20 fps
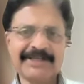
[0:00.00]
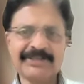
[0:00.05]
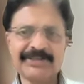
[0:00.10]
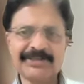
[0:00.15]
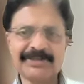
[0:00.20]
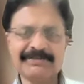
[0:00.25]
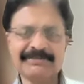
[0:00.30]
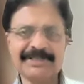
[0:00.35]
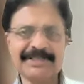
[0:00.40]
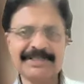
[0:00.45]

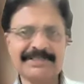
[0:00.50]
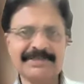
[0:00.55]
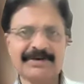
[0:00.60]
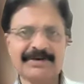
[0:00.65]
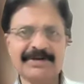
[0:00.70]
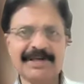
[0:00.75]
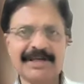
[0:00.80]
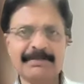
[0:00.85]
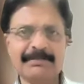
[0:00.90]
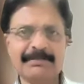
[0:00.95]
action of these
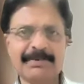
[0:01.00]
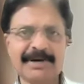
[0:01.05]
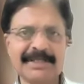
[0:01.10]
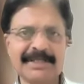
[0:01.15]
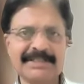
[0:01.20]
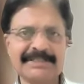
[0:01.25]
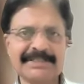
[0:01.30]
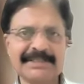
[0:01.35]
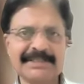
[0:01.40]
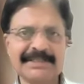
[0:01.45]

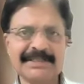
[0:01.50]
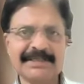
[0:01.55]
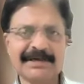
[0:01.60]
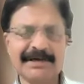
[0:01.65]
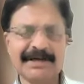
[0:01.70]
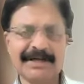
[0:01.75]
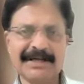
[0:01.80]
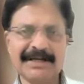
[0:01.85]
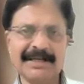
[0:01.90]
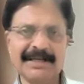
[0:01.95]
non-depolarizing
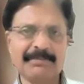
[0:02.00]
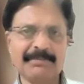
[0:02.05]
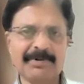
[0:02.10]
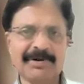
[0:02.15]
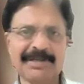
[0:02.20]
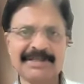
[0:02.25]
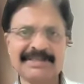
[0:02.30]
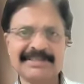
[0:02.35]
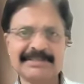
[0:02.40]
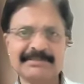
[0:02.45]
and
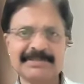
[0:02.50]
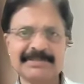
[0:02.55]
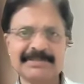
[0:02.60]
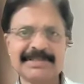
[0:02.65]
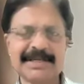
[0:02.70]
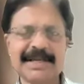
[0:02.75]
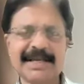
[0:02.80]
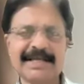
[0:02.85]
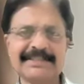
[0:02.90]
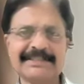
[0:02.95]
depolarizing
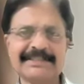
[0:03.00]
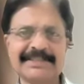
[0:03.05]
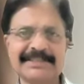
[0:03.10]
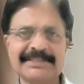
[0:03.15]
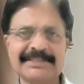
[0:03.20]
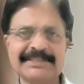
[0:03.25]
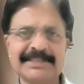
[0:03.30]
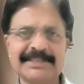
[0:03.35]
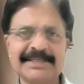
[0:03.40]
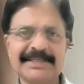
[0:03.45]
muscle
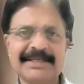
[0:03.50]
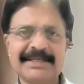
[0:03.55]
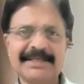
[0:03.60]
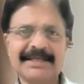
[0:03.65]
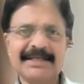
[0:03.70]
relaxants